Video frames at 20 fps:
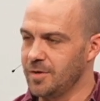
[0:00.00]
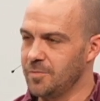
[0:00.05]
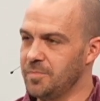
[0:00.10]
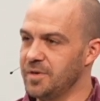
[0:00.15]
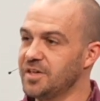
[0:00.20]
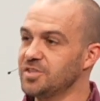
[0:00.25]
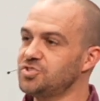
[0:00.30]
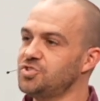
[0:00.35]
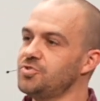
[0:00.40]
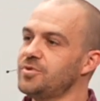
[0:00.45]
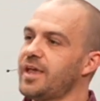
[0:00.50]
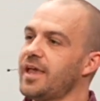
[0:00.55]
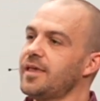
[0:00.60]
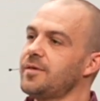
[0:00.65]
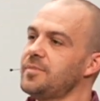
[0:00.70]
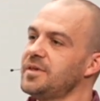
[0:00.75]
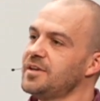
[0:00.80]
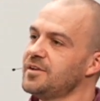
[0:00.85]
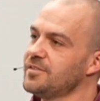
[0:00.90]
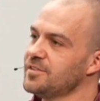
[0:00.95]
Because you
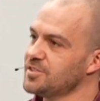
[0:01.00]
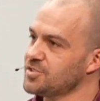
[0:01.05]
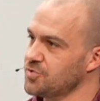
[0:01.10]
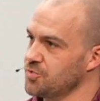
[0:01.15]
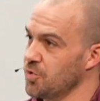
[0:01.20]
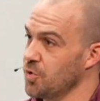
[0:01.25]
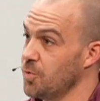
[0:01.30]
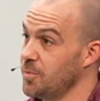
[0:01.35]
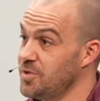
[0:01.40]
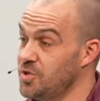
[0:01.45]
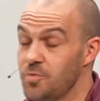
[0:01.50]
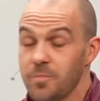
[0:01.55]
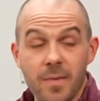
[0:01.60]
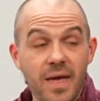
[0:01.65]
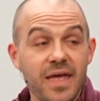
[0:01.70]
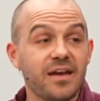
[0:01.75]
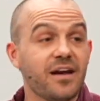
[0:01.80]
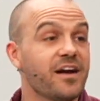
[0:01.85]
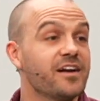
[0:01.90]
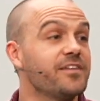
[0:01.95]
came into this room, and you
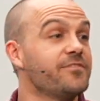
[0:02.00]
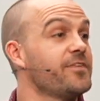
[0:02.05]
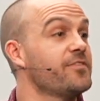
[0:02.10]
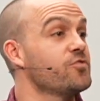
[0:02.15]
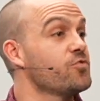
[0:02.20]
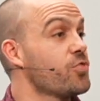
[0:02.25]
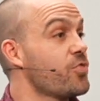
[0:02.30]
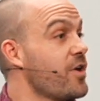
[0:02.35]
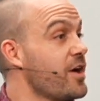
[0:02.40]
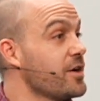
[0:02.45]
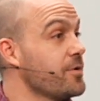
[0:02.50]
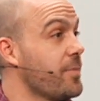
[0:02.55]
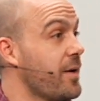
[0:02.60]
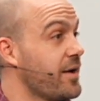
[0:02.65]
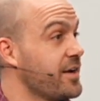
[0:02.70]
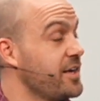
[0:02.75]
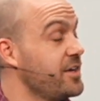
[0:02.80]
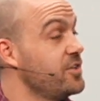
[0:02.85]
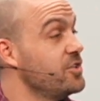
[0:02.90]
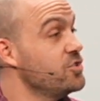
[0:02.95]
may not have even thought
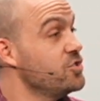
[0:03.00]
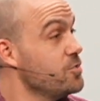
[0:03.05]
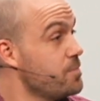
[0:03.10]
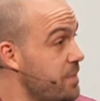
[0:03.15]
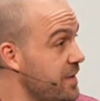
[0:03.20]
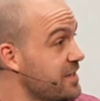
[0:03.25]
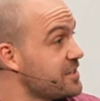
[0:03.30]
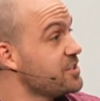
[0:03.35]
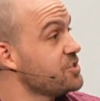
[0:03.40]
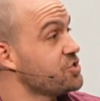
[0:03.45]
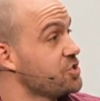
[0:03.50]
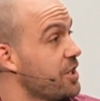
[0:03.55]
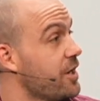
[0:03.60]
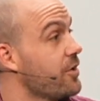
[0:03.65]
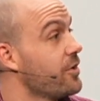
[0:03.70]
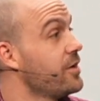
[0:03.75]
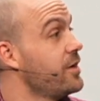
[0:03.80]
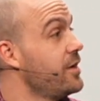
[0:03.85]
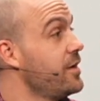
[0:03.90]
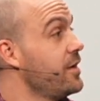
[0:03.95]
about it, you picked a
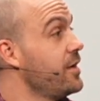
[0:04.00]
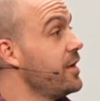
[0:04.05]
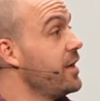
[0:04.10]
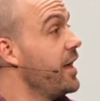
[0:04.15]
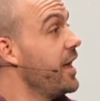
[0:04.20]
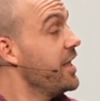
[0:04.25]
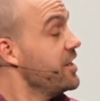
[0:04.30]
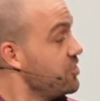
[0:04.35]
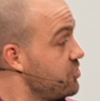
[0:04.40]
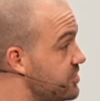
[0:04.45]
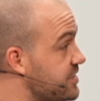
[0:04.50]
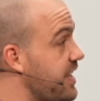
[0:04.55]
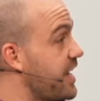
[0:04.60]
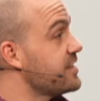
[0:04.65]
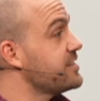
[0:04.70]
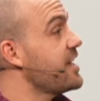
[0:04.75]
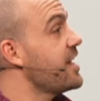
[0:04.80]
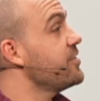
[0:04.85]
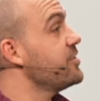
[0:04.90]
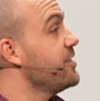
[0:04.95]
chair, and you sat
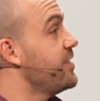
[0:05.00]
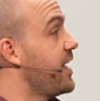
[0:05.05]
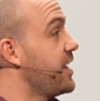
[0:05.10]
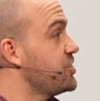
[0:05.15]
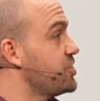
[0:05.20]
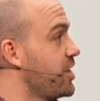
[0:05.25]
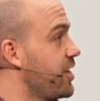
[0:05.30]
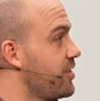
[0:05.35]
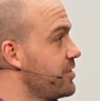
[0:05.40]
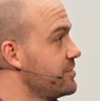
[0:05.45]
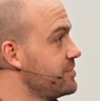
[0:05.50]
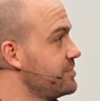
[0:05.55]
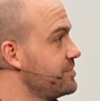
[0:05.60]
down in that chair.